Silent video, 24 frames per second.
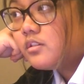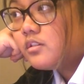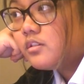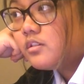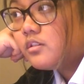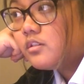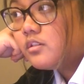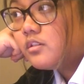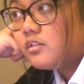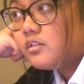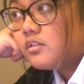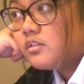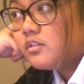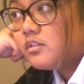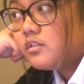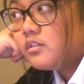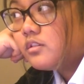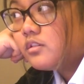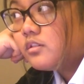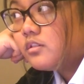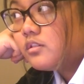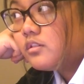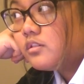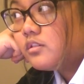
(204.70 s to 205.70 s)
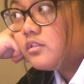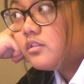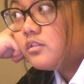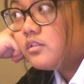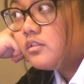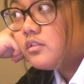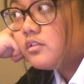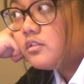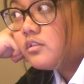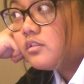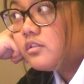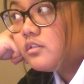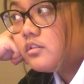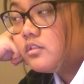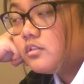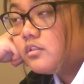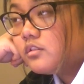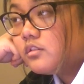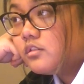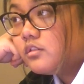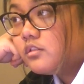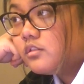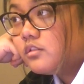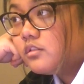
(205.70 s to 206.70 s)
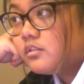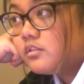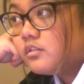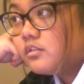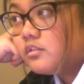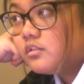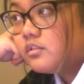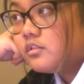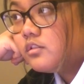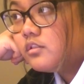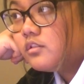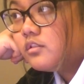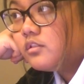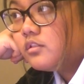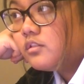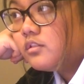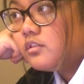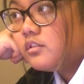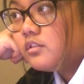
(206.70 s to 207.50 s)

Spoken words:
Nothing is said.